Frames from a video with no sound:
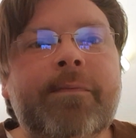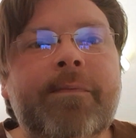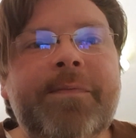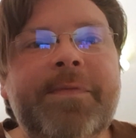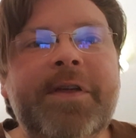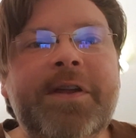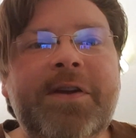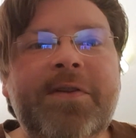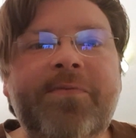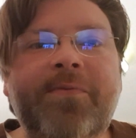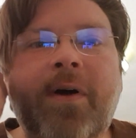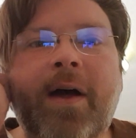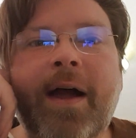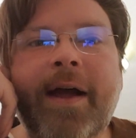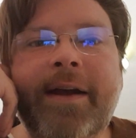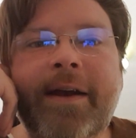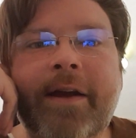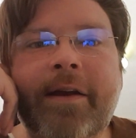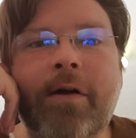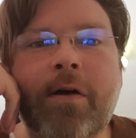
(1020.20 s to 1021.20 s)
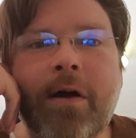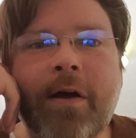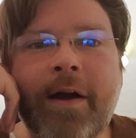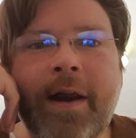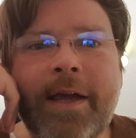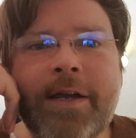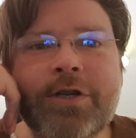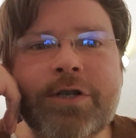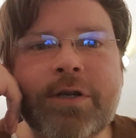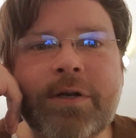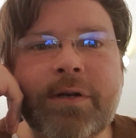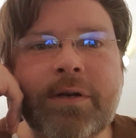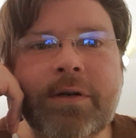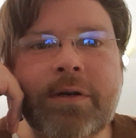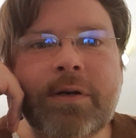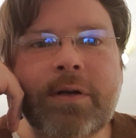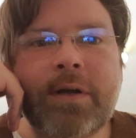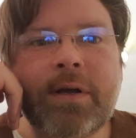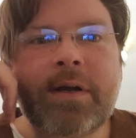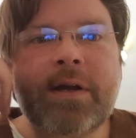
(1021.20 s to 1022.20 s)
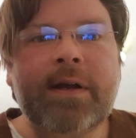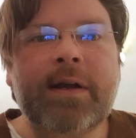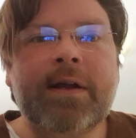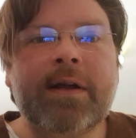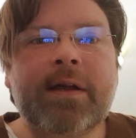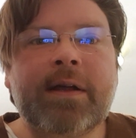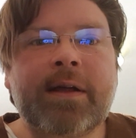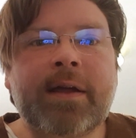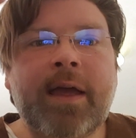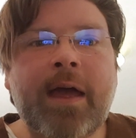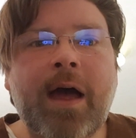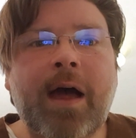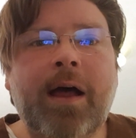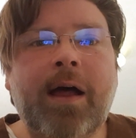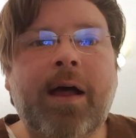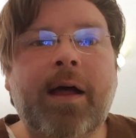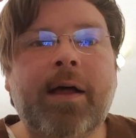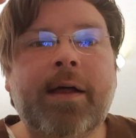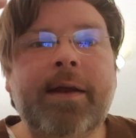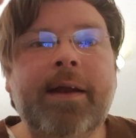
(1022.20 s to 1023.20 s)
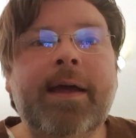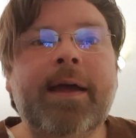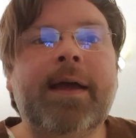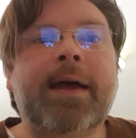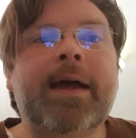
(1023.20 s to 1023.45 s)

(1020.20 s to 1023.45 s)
The divine incarnation. God